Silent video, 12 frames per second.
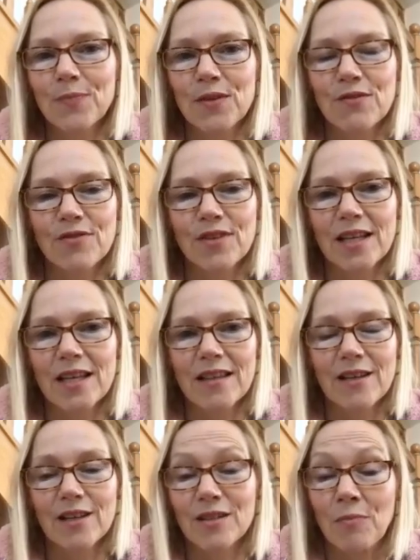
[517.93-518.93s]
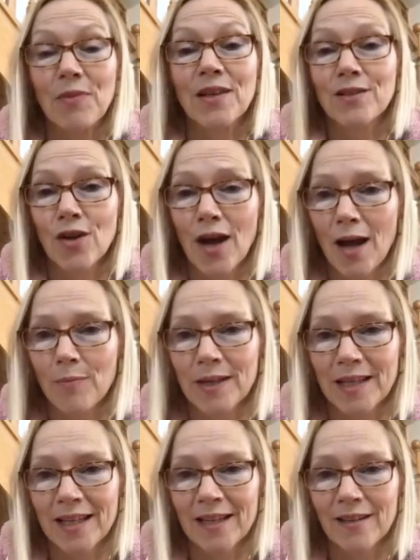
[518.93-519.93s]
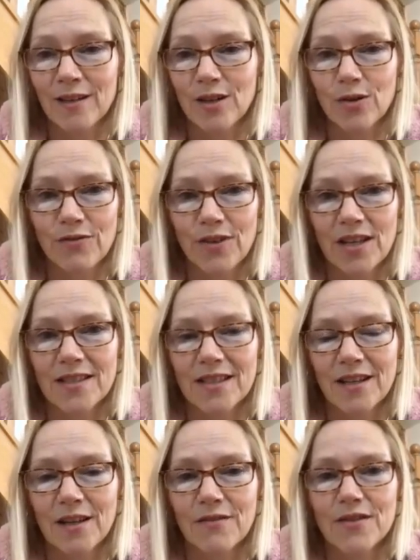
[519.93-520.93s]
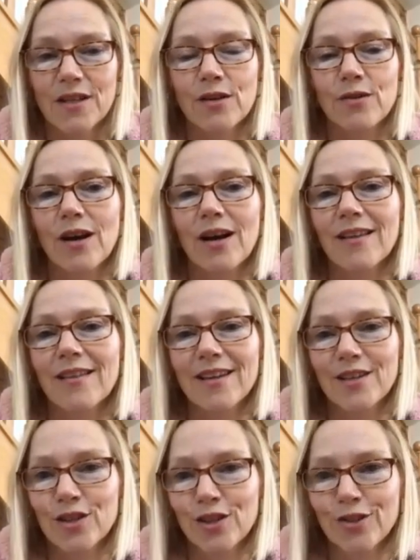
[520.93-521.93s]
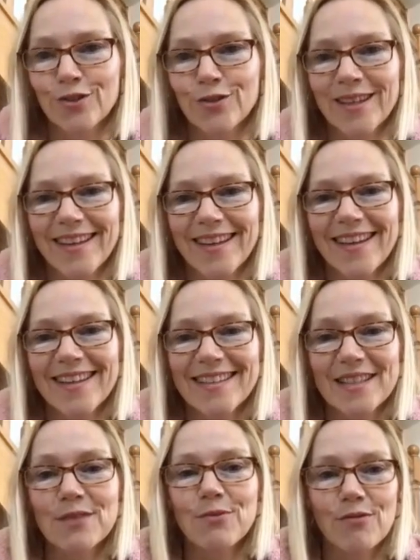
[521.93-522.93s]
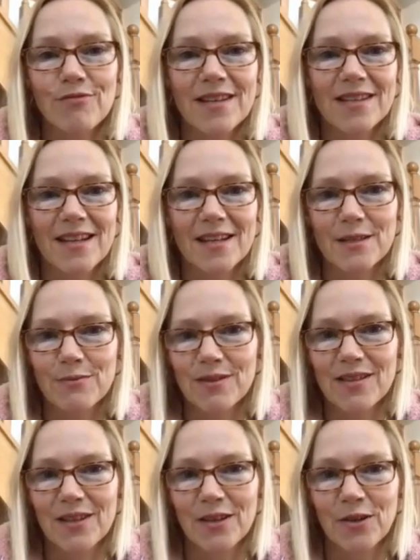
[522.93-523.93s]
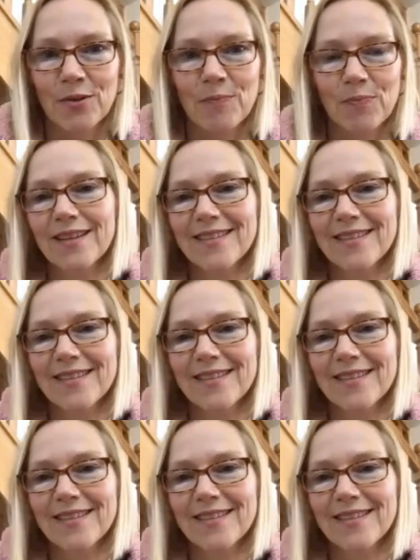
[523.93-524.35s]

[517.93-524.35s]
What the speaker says: the fear that something's not happening fast enough. So I'll let you see what resonates with you.